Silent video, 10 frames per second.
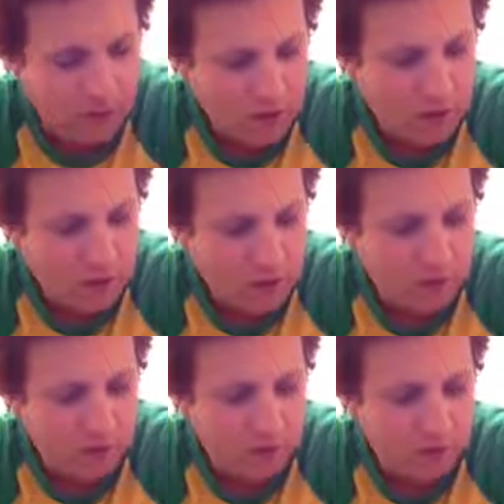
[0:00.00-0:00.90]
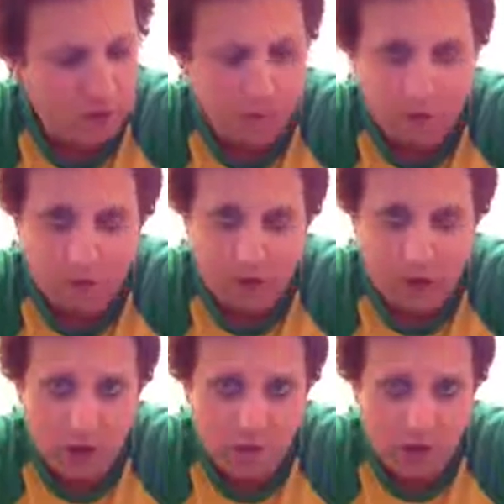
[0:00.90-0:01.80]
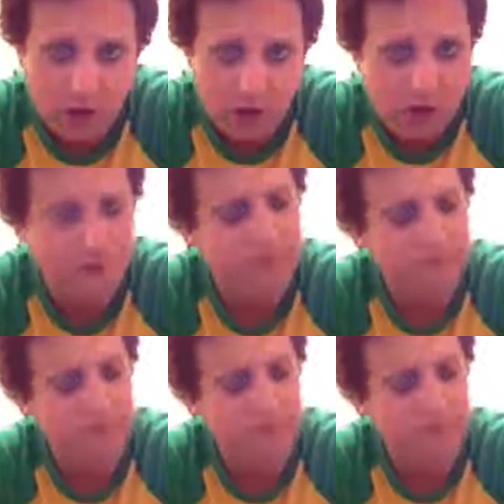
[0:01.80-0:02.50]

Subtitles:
I actually like this a little bit more than that IPA,